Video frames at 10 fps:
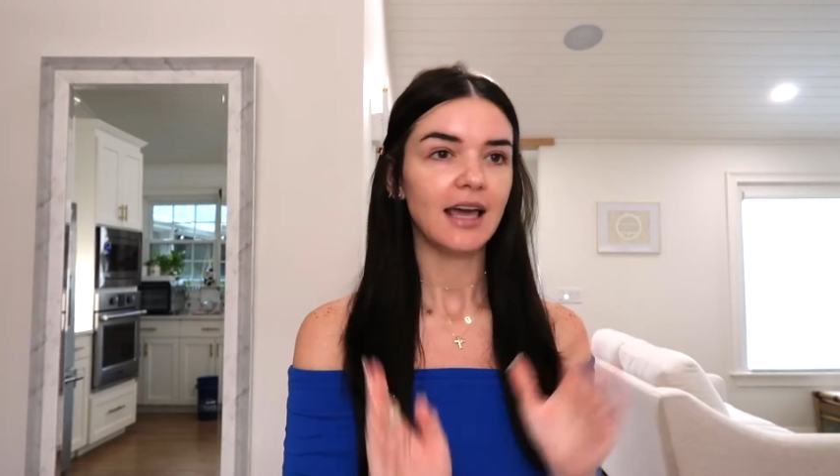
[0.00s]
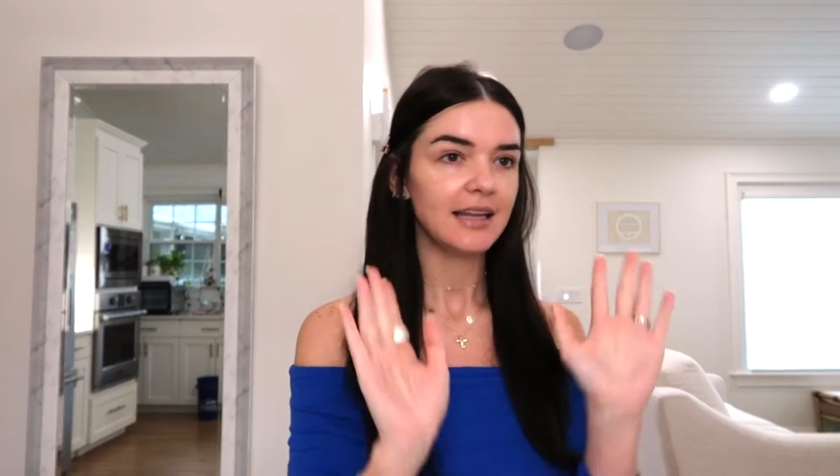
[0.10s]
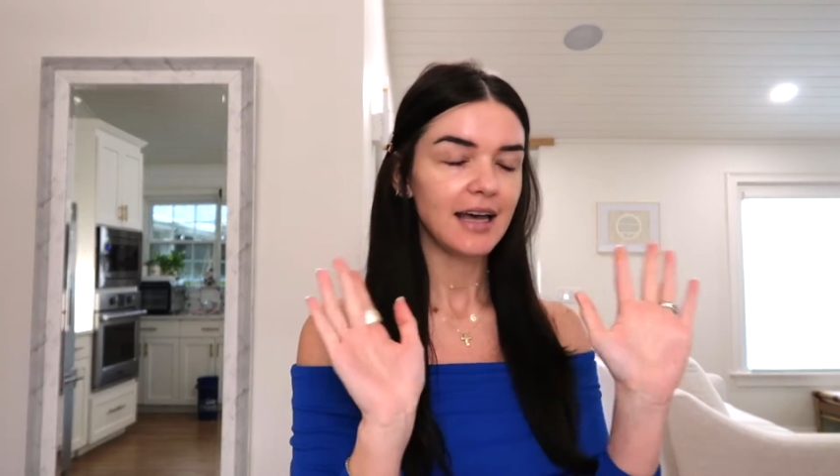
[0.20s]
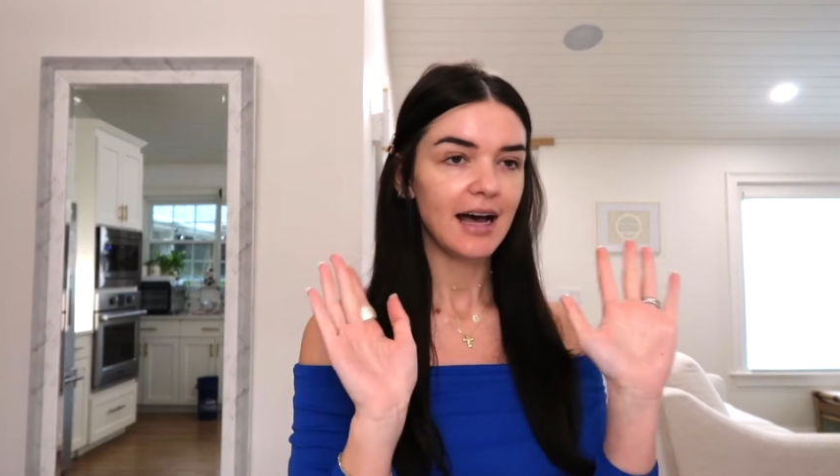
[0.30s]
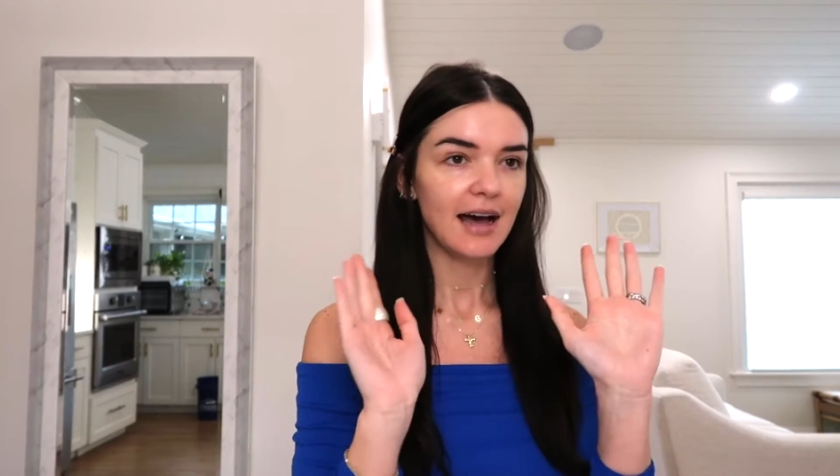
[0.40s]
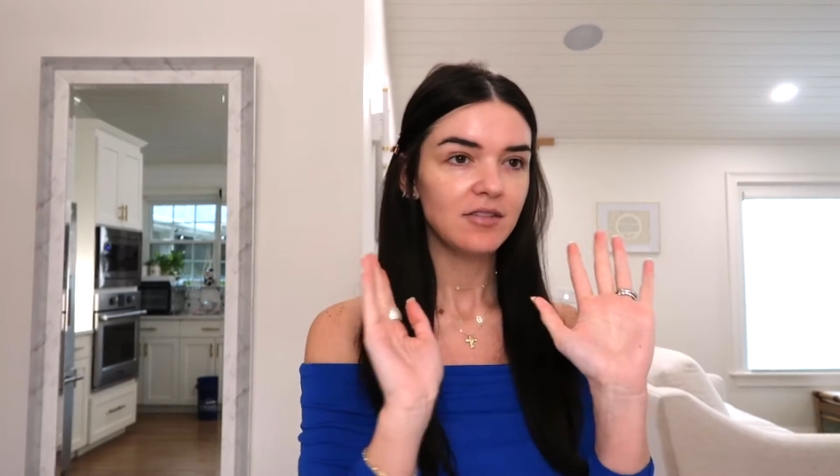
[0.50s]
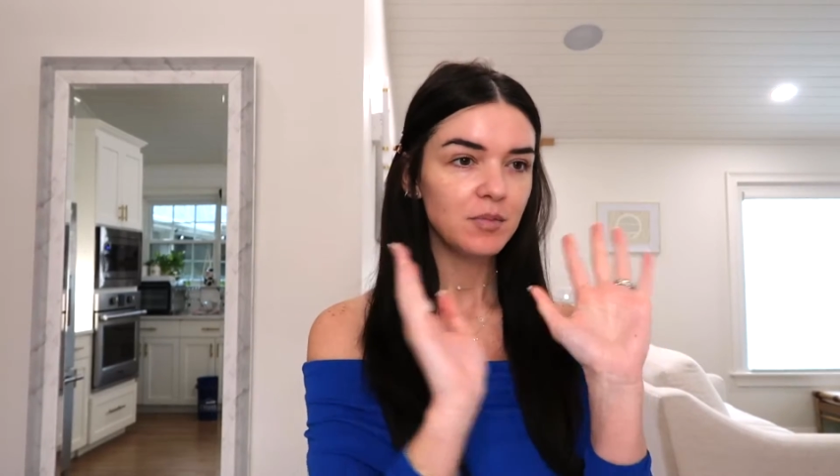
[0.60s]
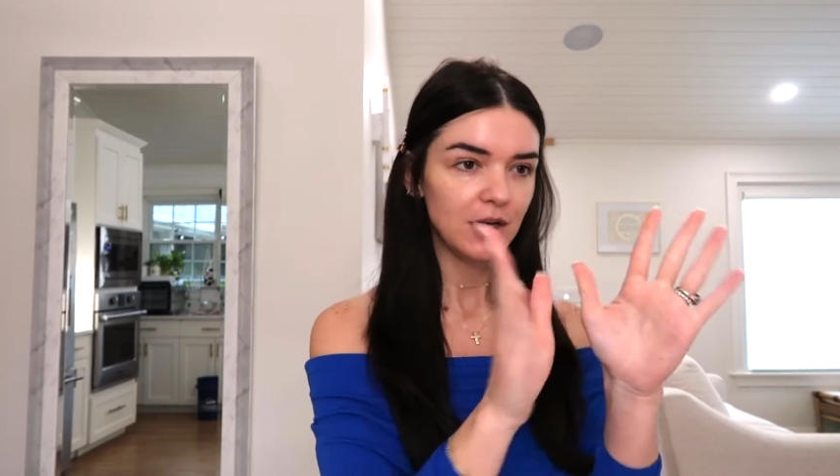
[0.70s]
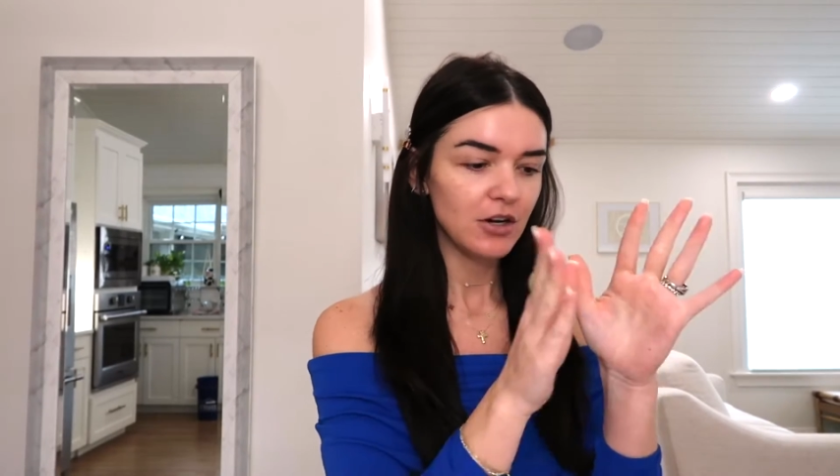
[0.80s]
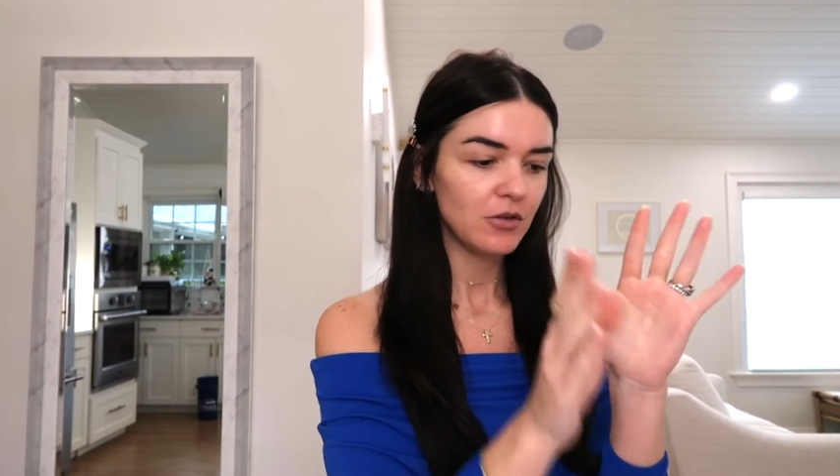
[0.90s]
And I have
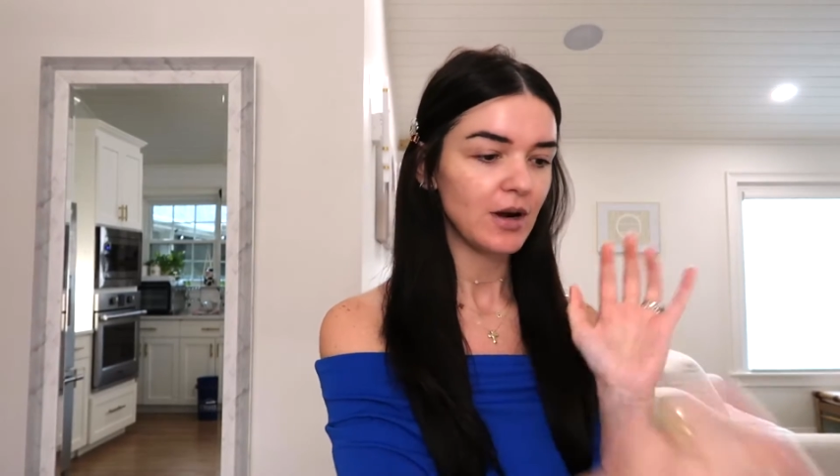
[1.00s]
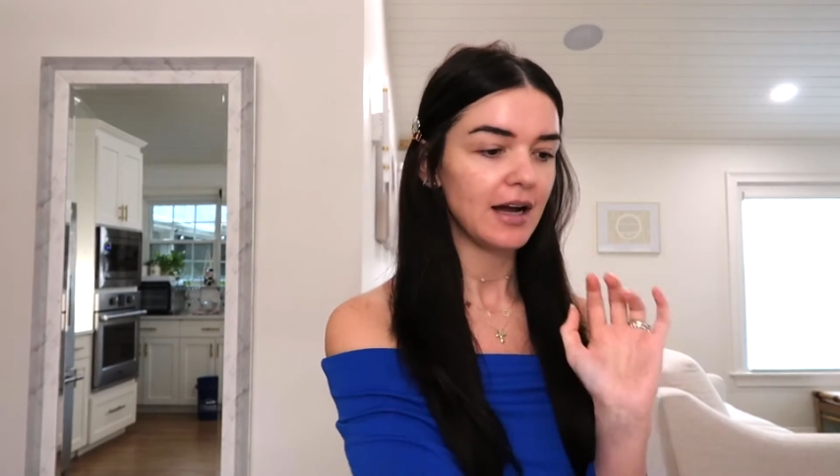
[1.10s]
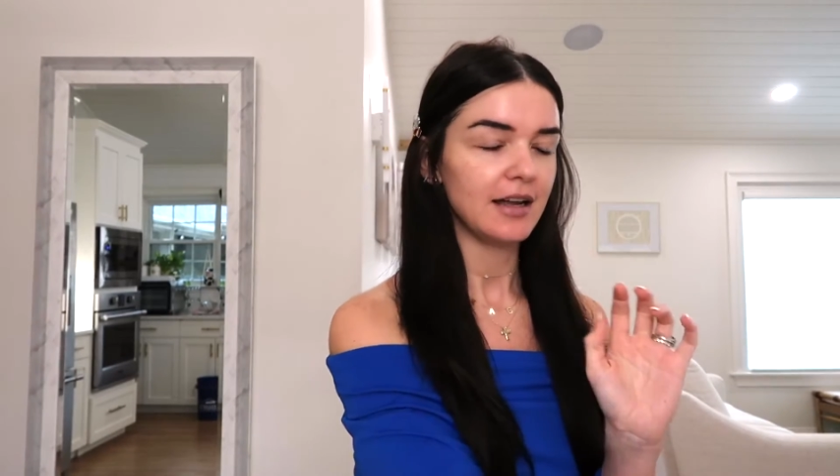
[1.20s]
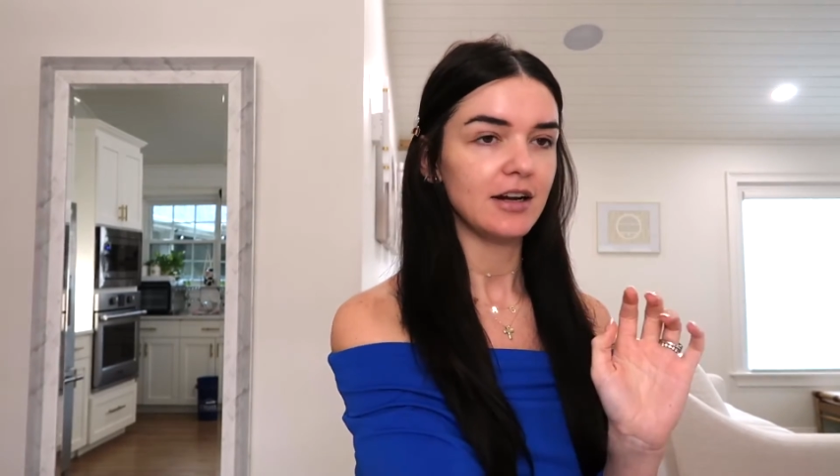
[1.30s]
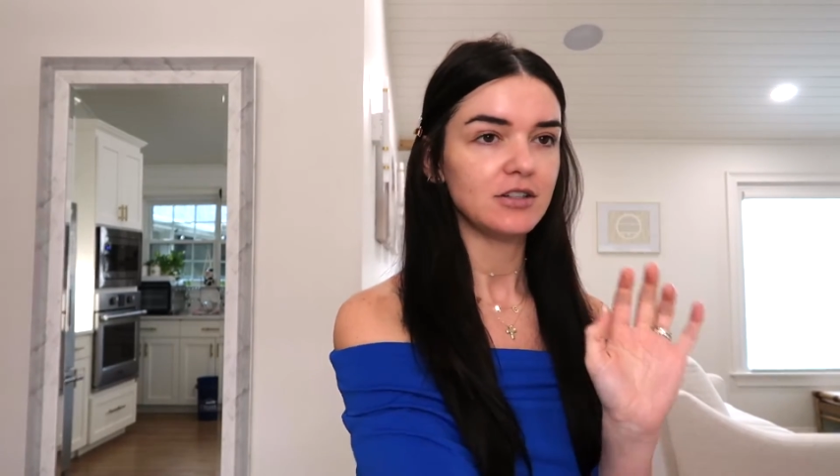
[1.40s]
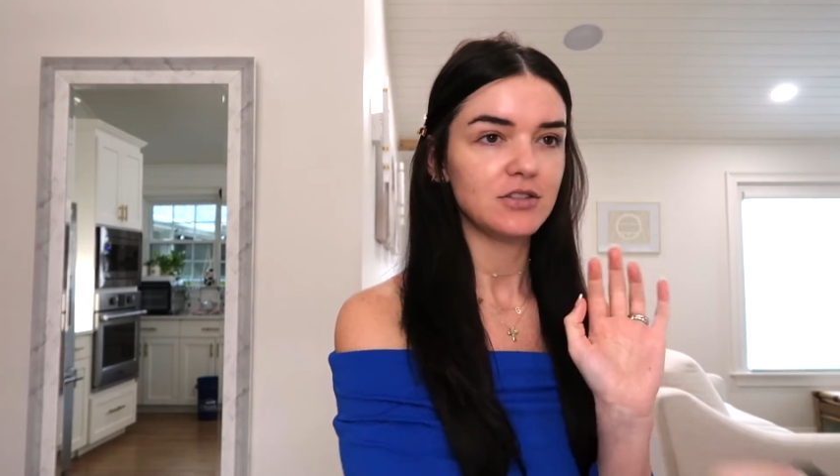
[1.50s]
a mirror right here,